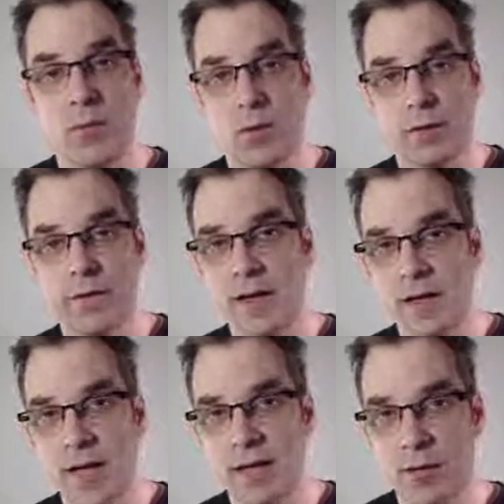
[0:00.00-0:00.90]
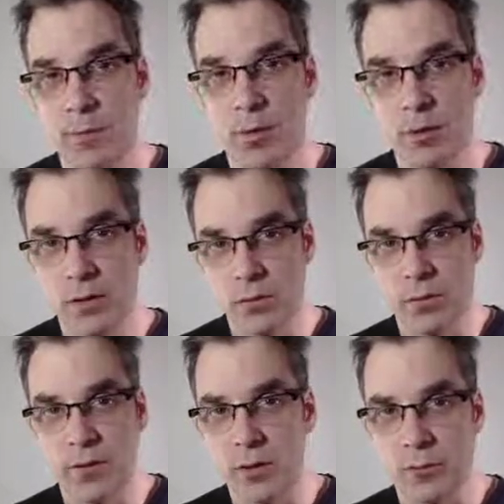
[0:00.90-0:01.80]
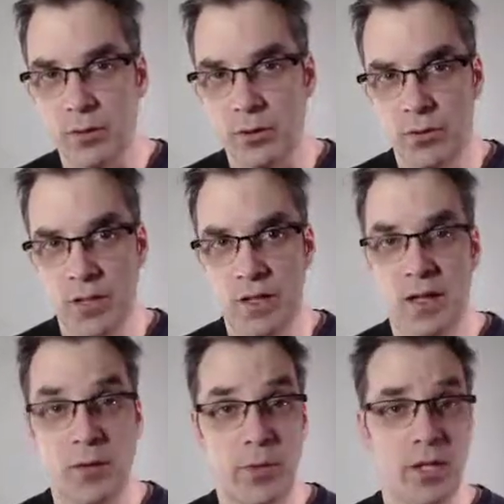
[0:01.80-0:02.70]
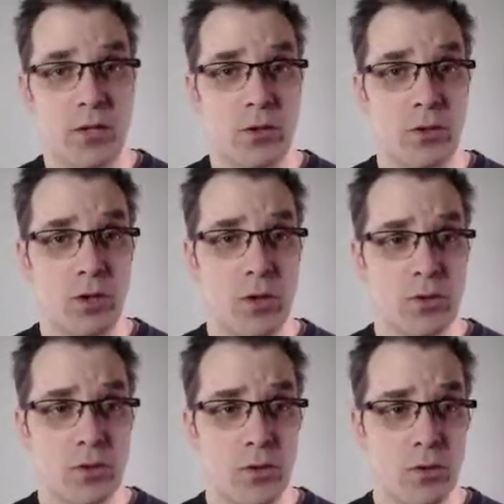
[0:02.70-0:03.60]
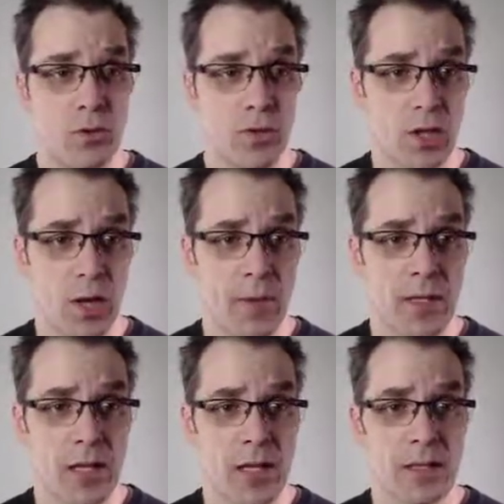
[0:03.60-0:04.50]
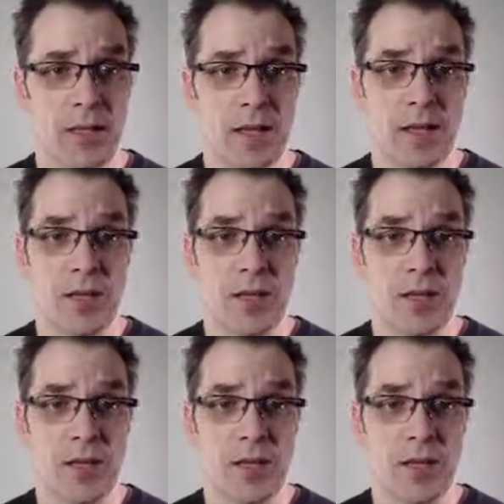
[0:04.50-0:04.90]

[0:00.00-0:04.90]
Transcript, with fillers: we'll find that in the portal, we'll, we could use it and we could also use a command line